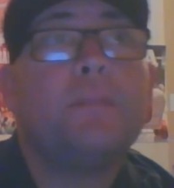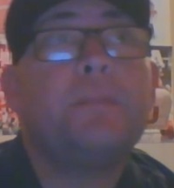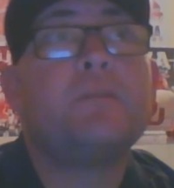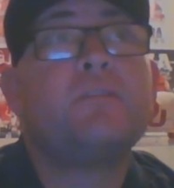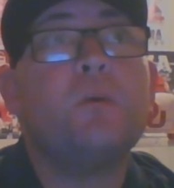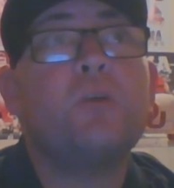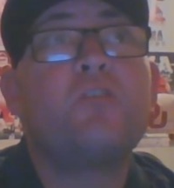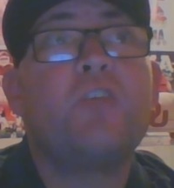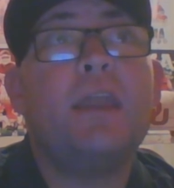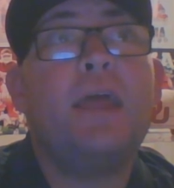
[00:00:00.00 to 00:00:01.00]
The
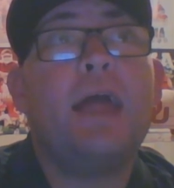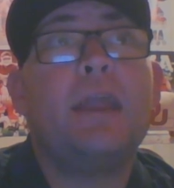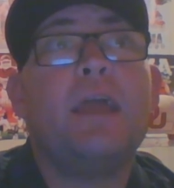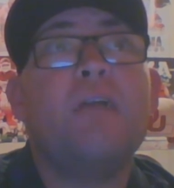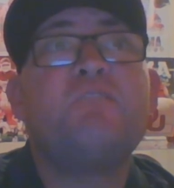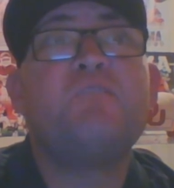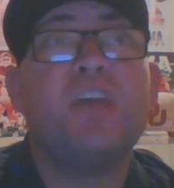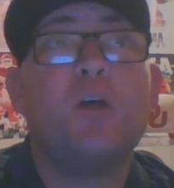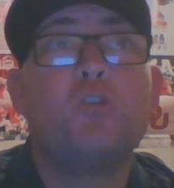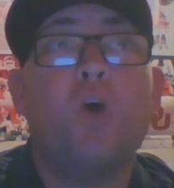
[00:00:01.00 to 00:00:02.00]
Sooners then had a
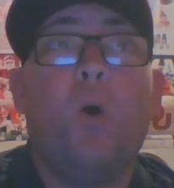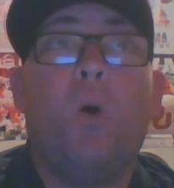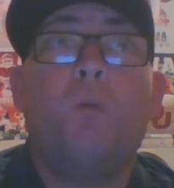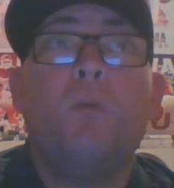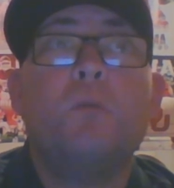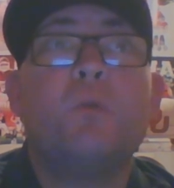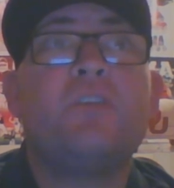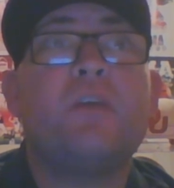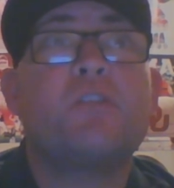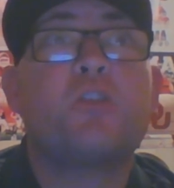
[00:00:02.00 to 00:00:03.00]
field goal with
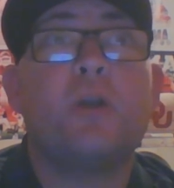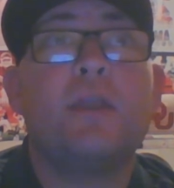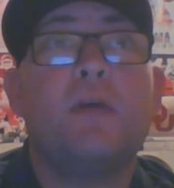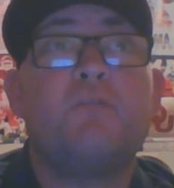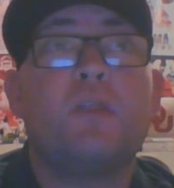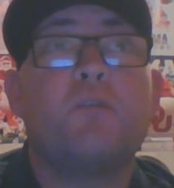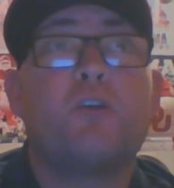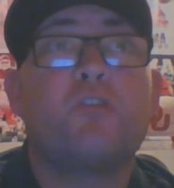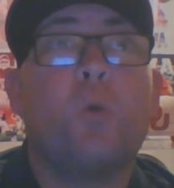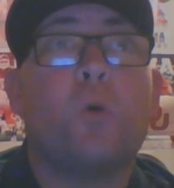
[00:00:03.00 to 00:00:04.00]
7.30 left in the
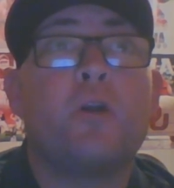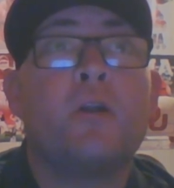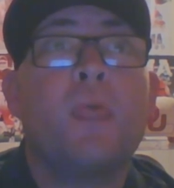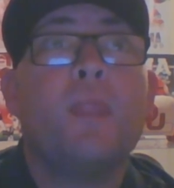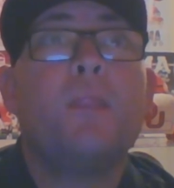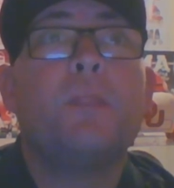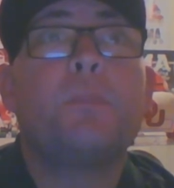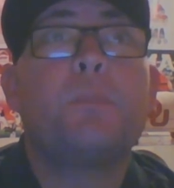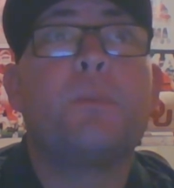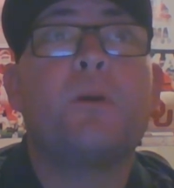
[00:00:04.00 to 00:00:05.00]
first quarter.
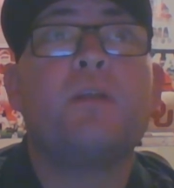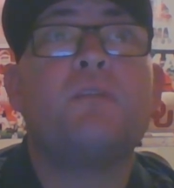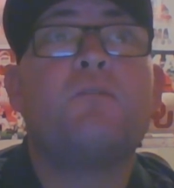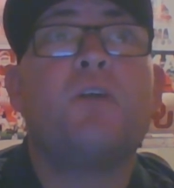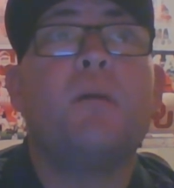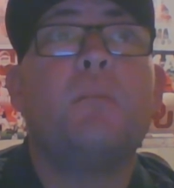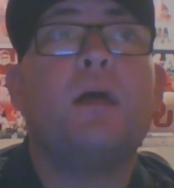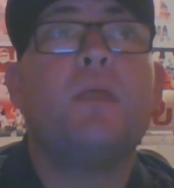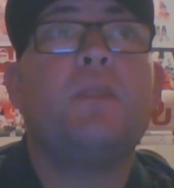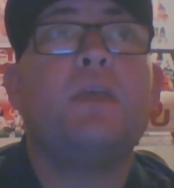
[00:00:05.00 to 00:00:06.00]
30
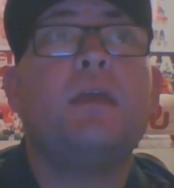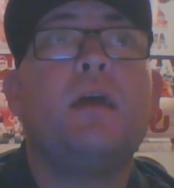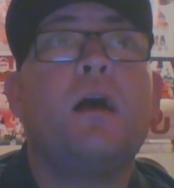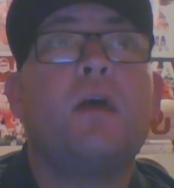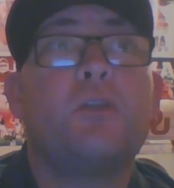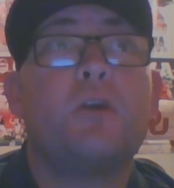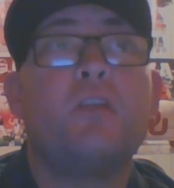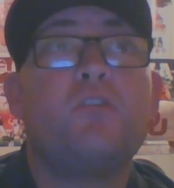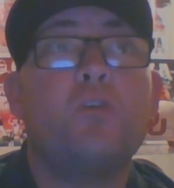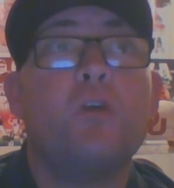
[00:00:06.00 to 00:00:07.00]
from the
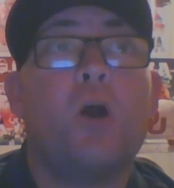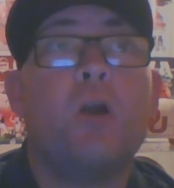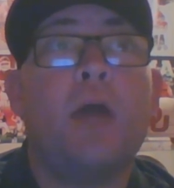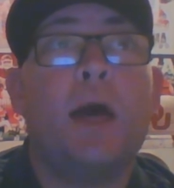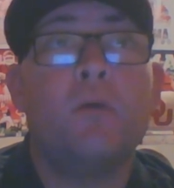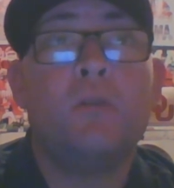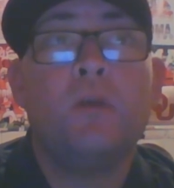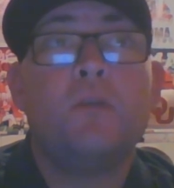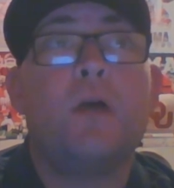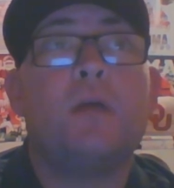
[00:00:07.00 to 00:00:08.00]
32-yard uh, out.
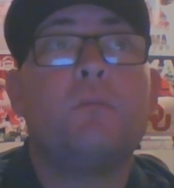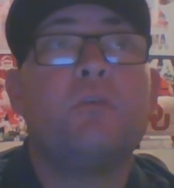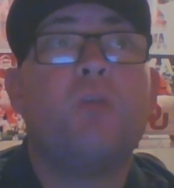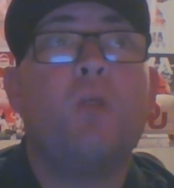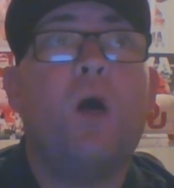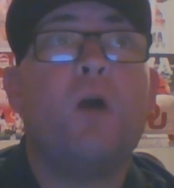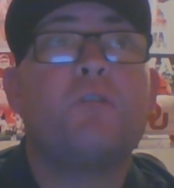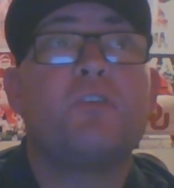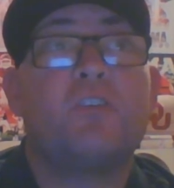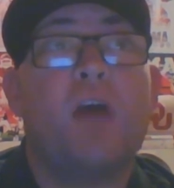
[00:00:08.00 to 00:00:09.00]
That was the long
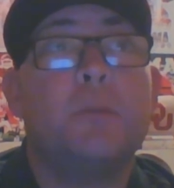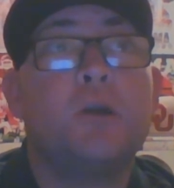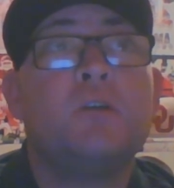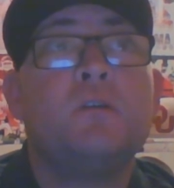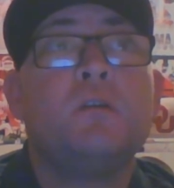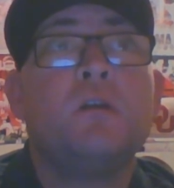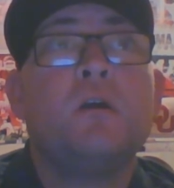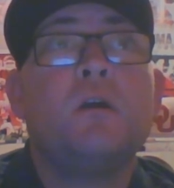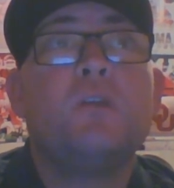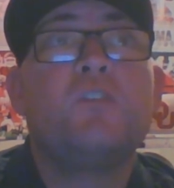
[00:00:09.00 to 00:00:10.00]
for Seibert
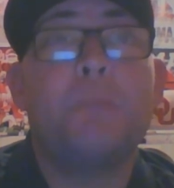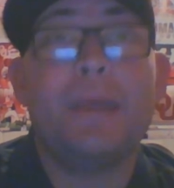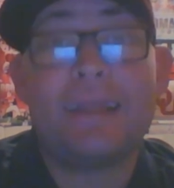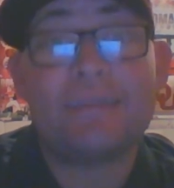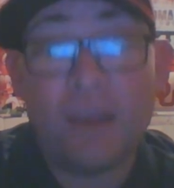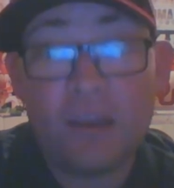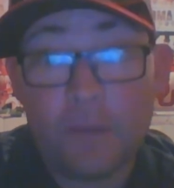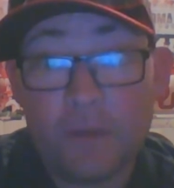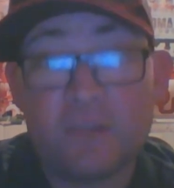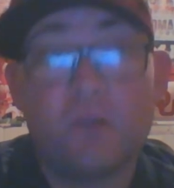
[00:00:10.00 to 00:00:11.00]
to make it
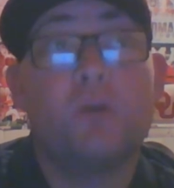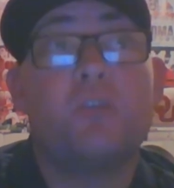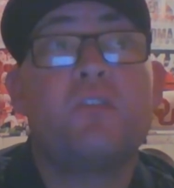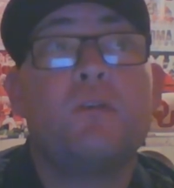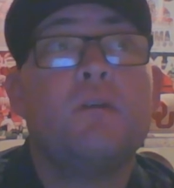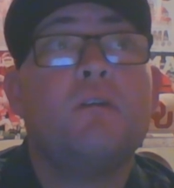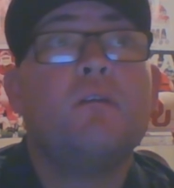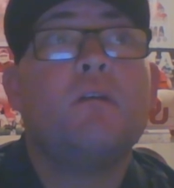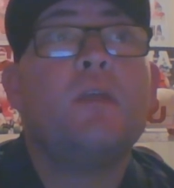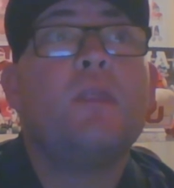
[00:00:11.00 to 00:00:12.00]
10-0 Sooners.
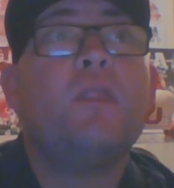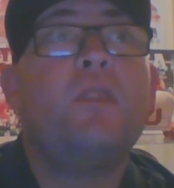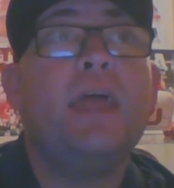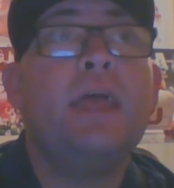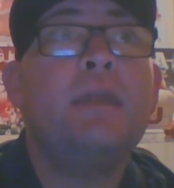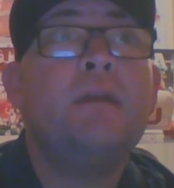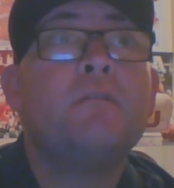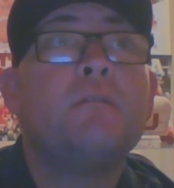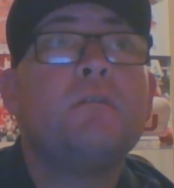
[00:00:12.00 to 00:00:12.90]
Then